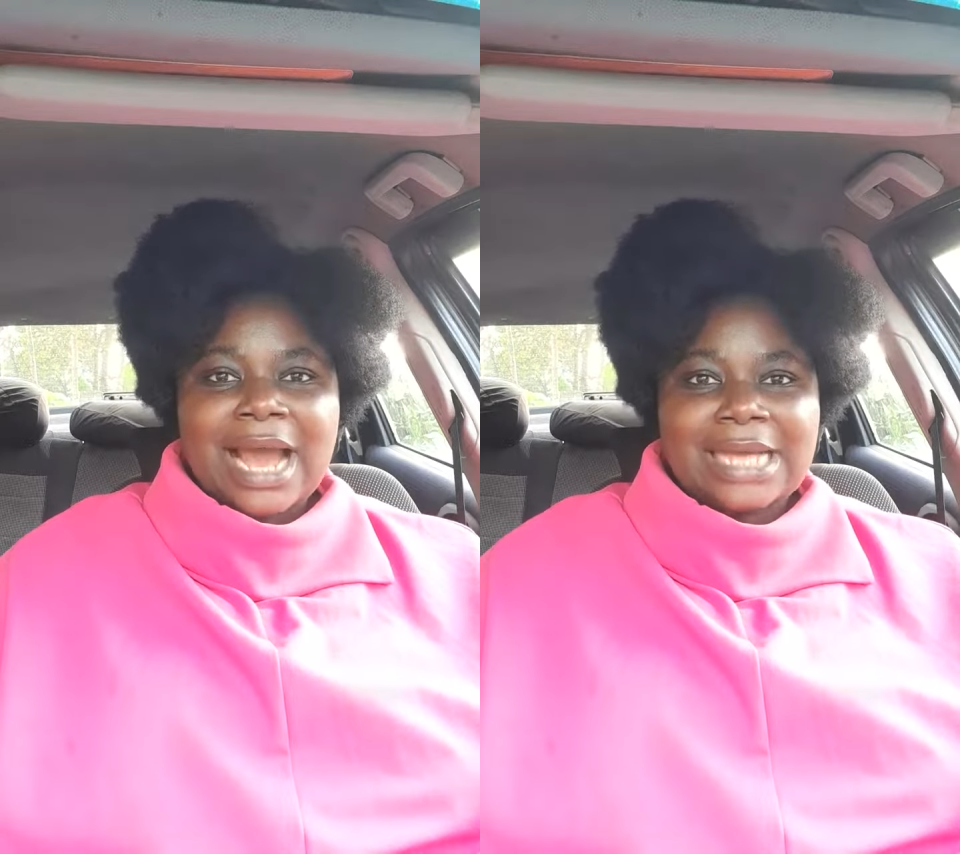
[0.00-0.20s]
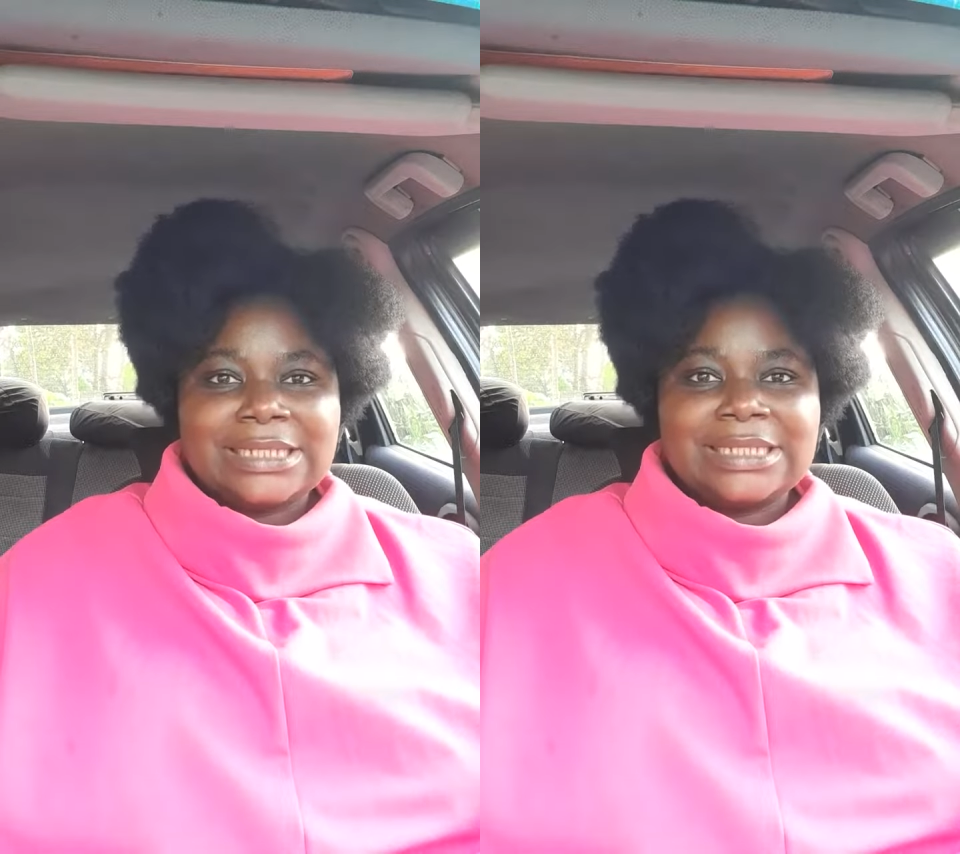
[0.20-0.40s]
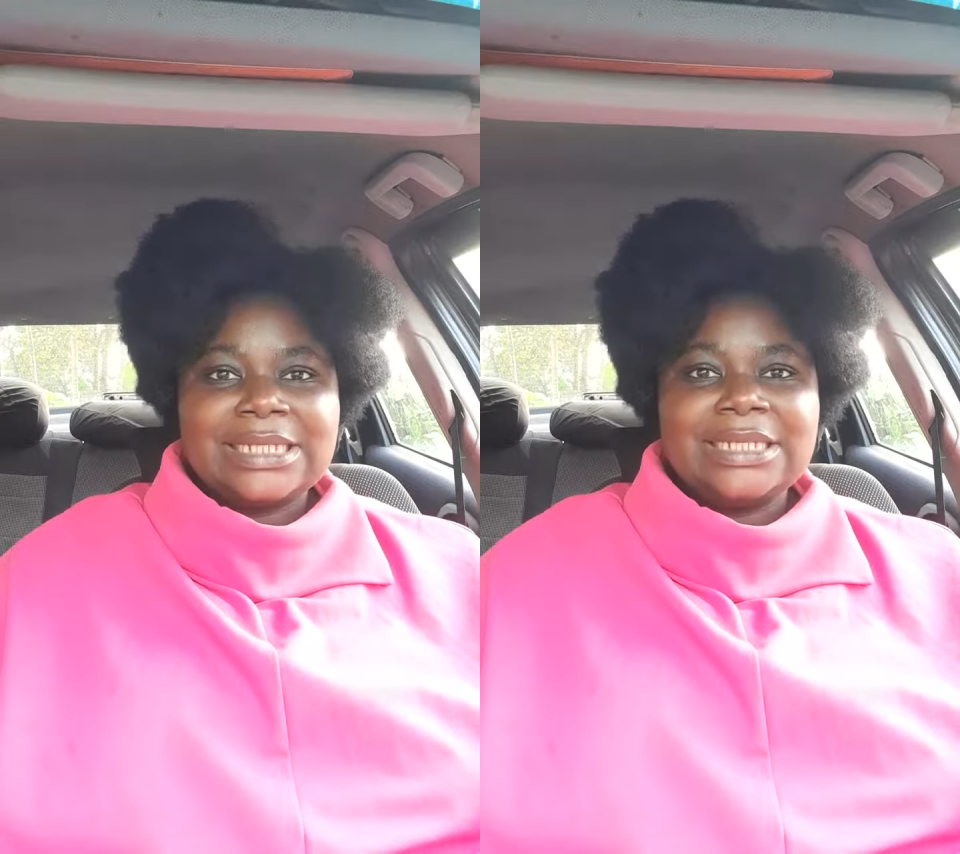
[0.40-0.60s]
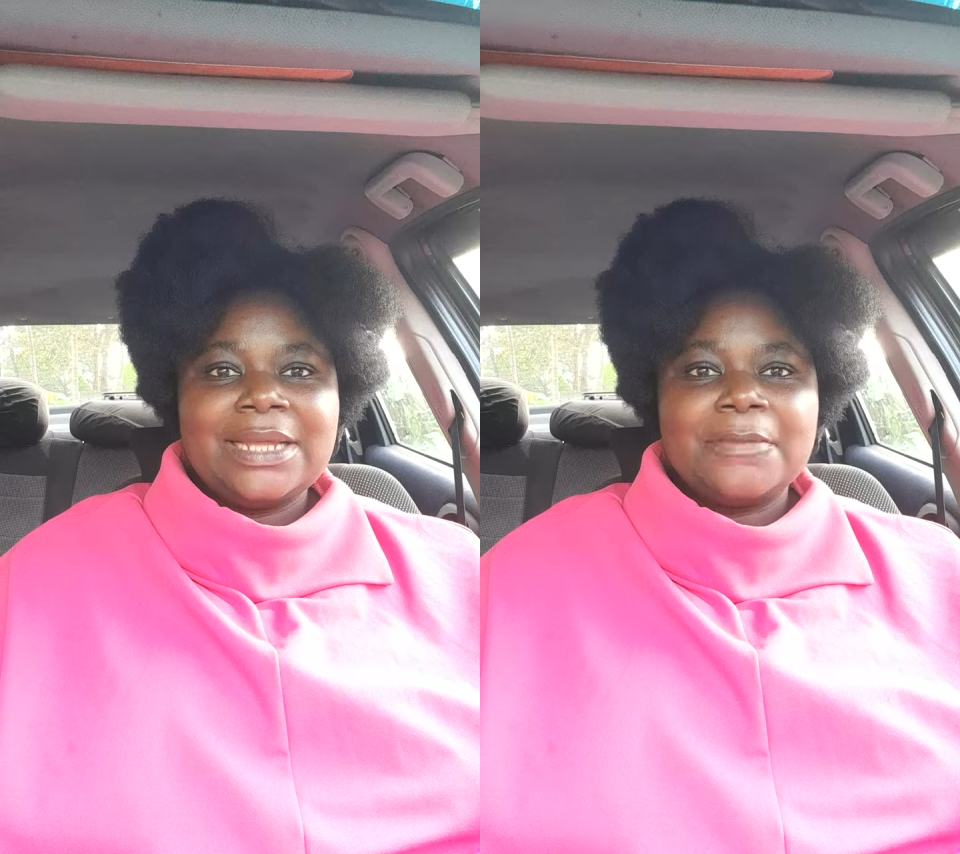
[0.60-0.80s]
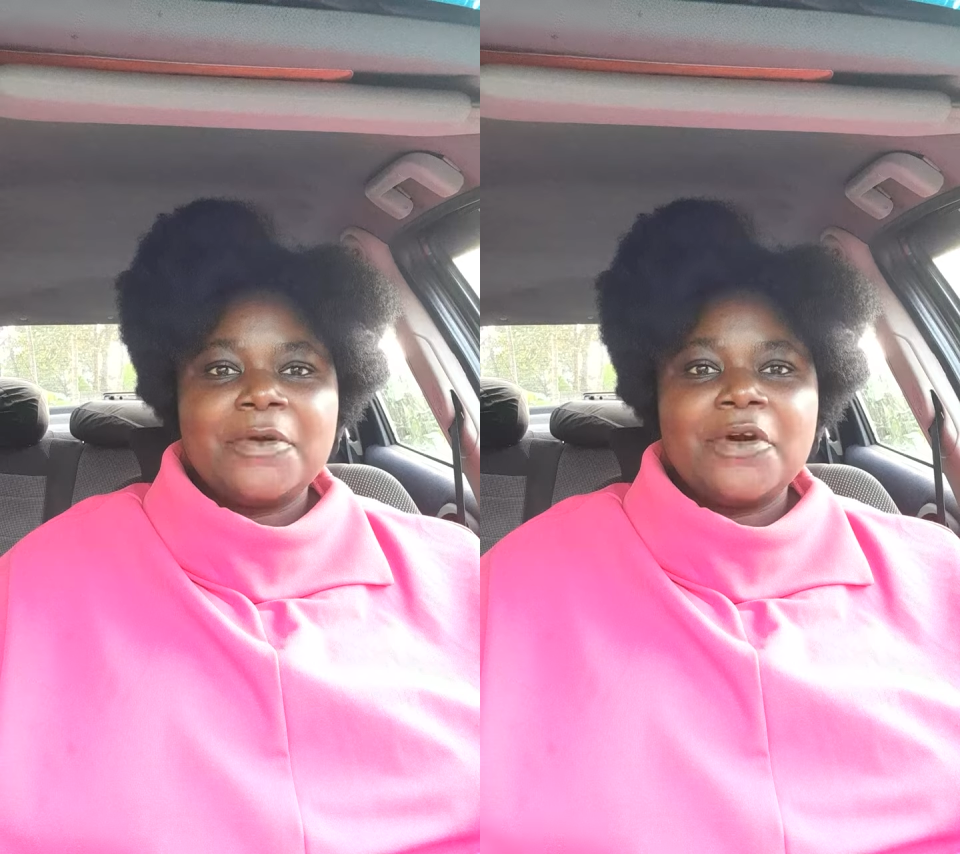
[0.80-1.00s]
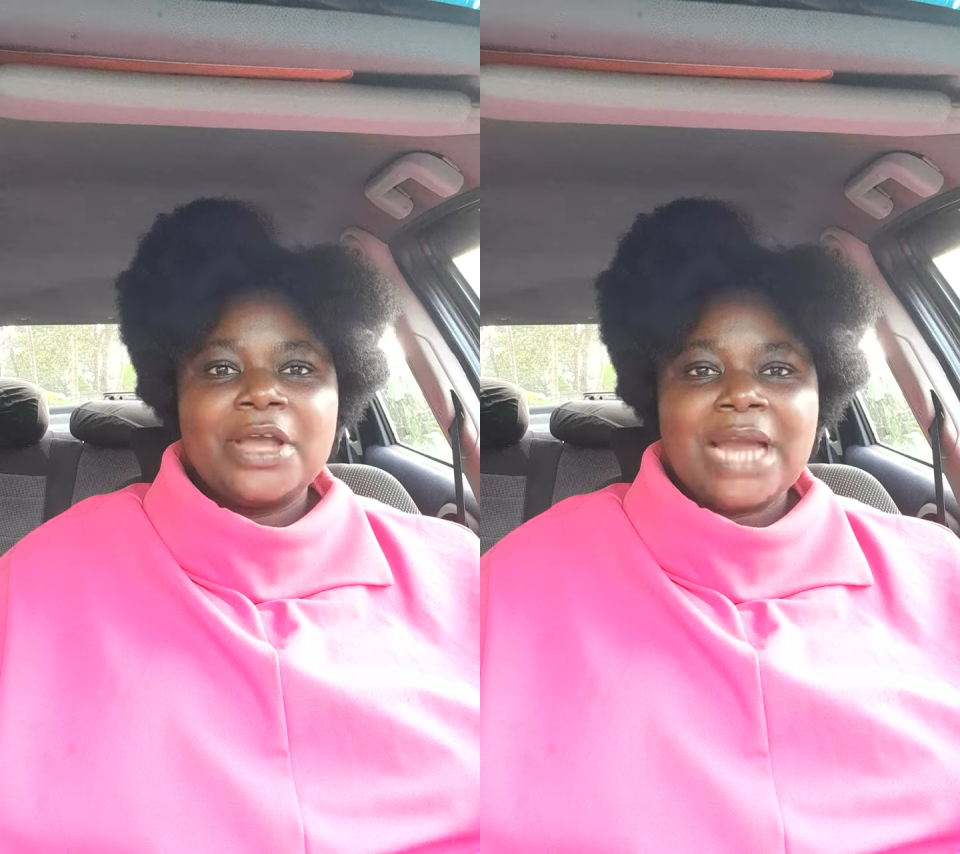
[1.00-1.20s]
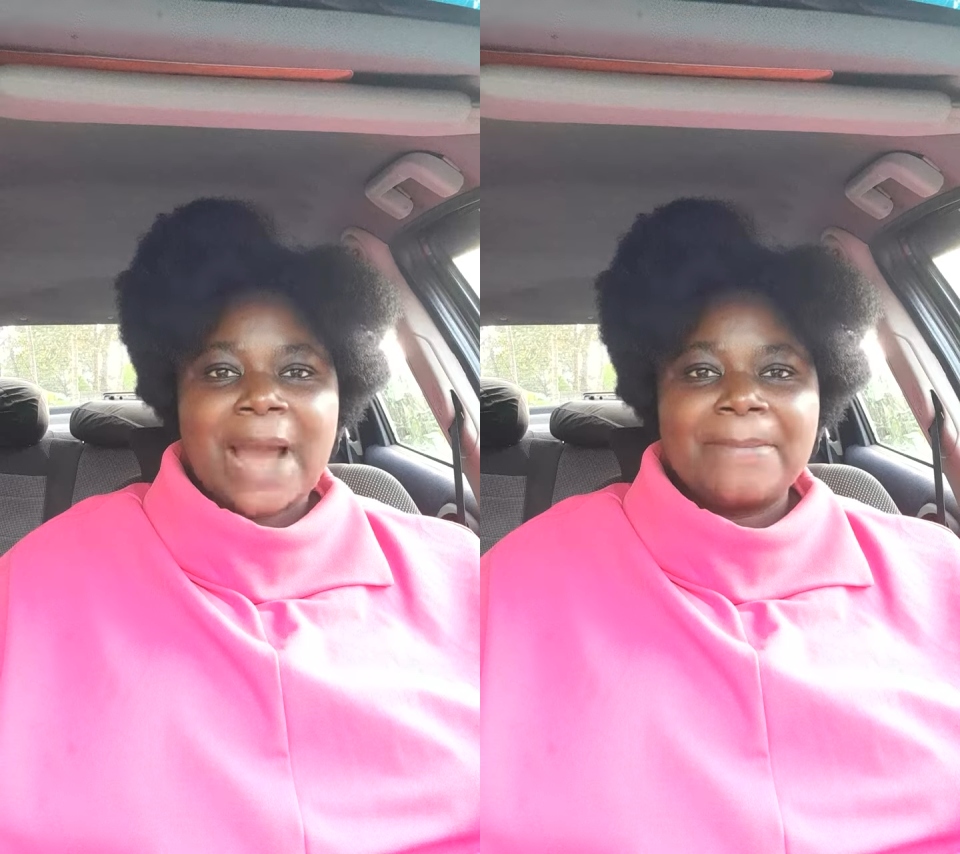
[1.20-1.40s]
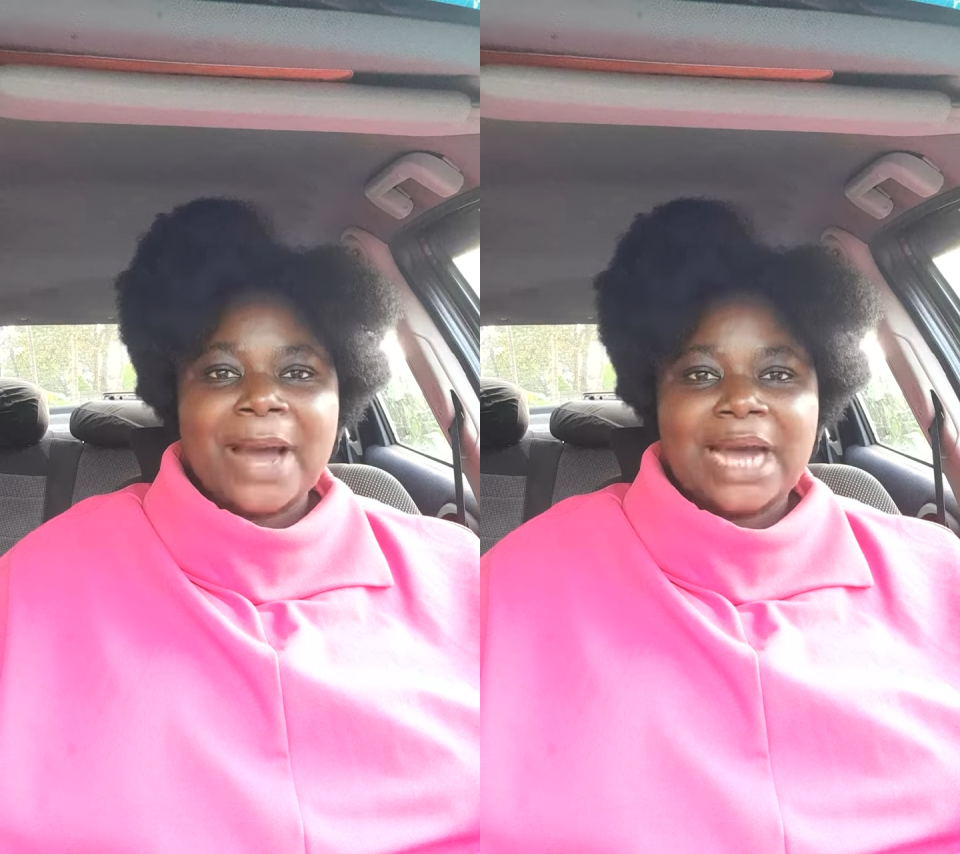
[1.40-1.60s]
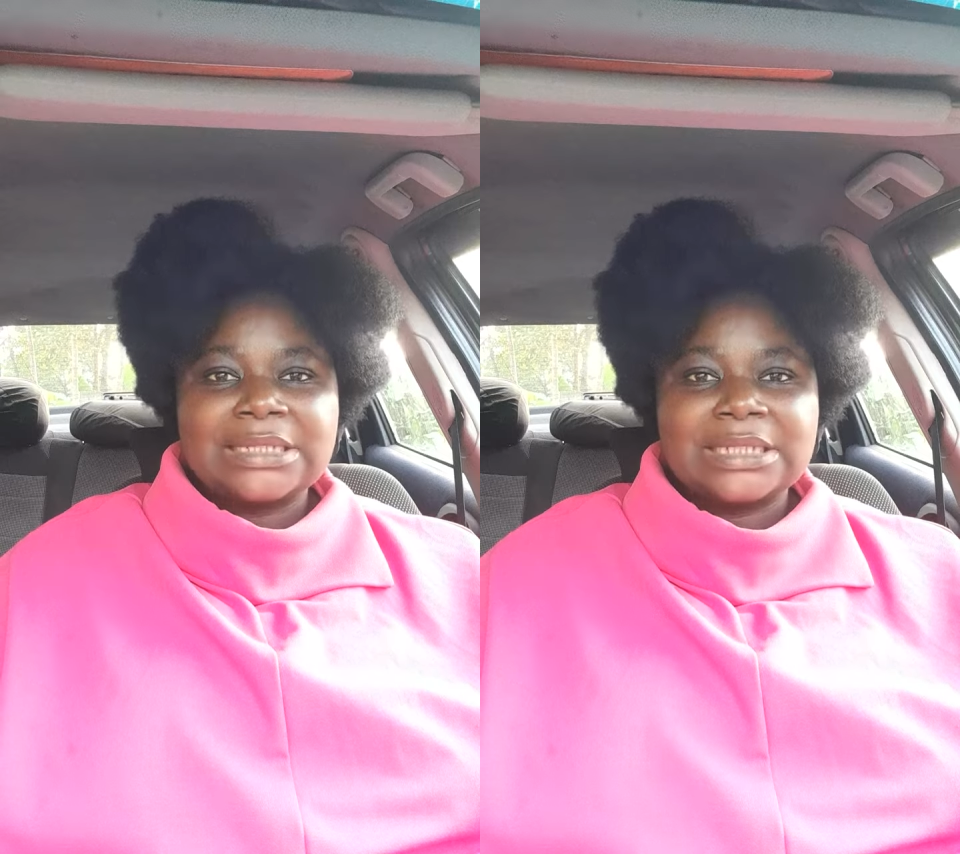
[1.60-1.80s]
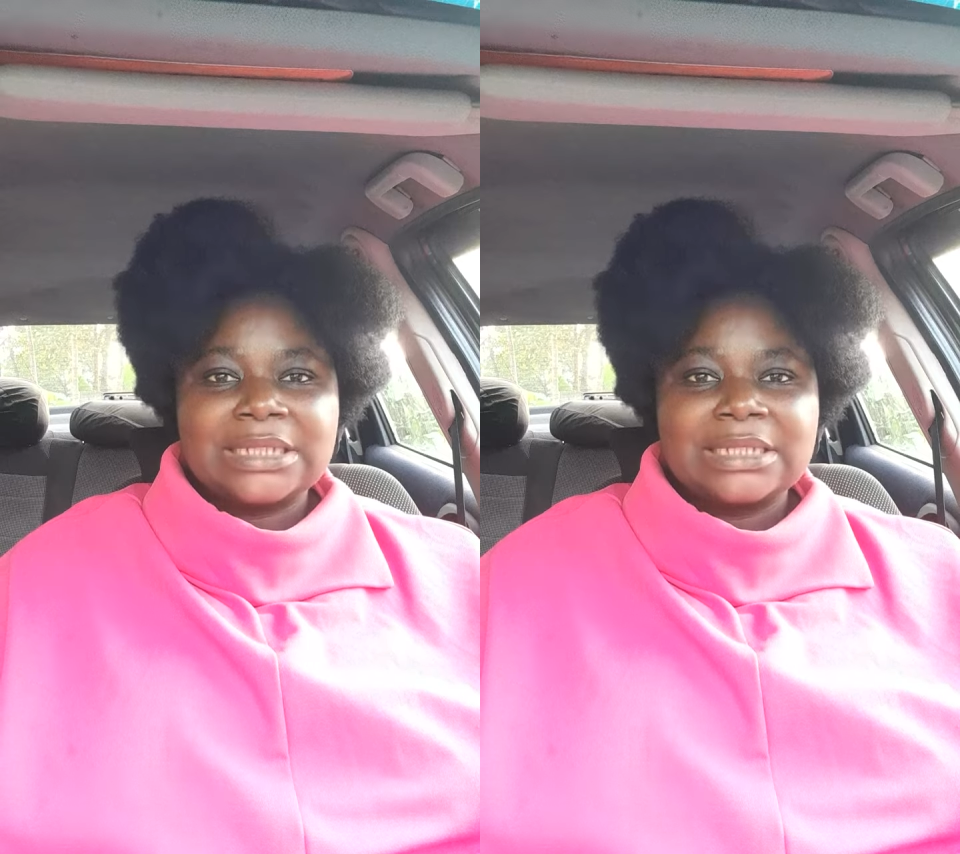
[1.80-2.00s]
I see them going
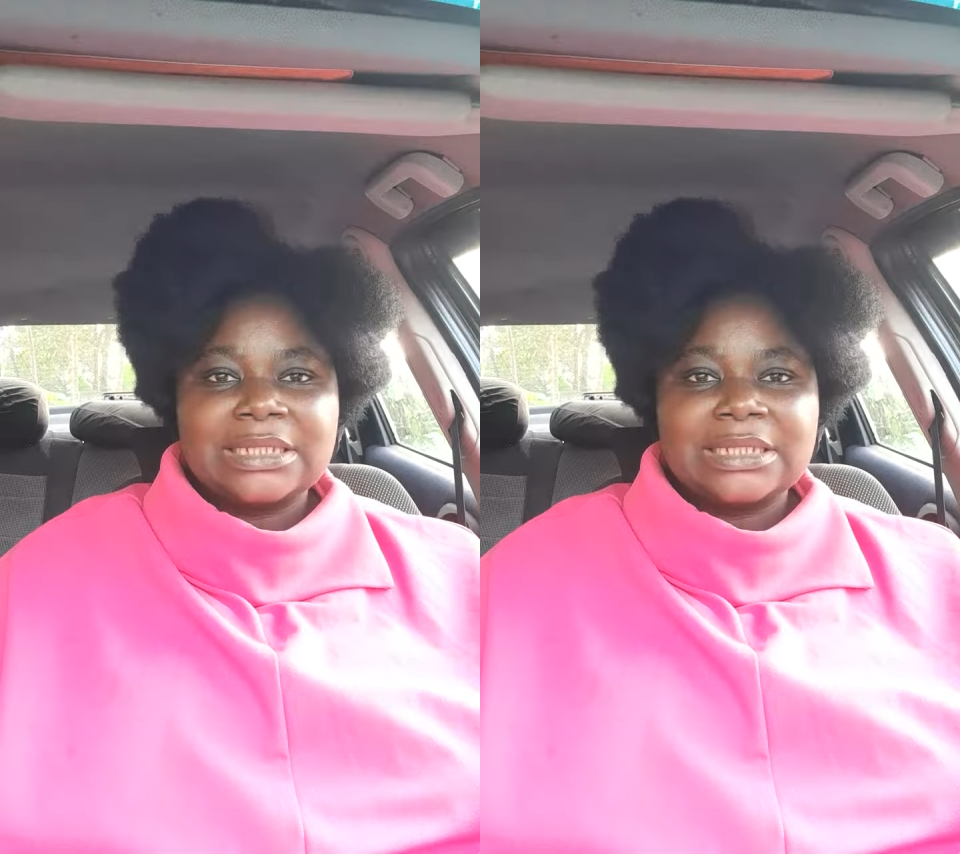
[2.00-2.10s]
apart?